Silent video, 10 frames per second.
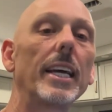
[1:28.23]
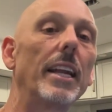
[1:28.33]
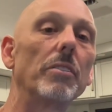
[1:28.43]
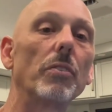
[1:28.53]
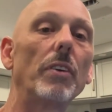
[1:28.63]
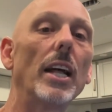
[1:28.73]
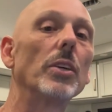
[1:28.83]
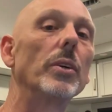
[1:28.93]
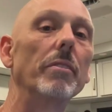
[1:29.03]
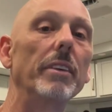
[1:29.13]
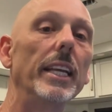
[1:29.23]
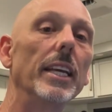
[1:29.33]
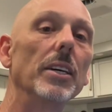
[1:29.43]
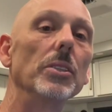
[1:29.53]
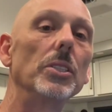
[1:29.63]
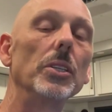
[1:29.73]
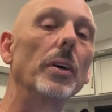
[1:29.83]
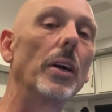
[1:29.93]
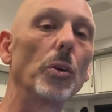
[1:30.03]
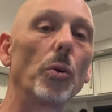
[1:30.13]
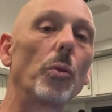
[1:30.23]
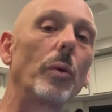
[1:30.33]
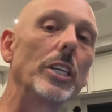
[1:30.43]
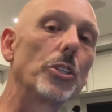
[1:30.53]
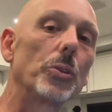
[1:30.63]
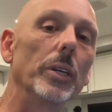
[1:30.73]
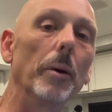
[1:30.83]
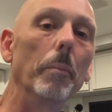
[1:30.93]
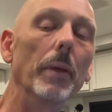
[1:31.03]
kind of a follow-up video to our Northwest trip,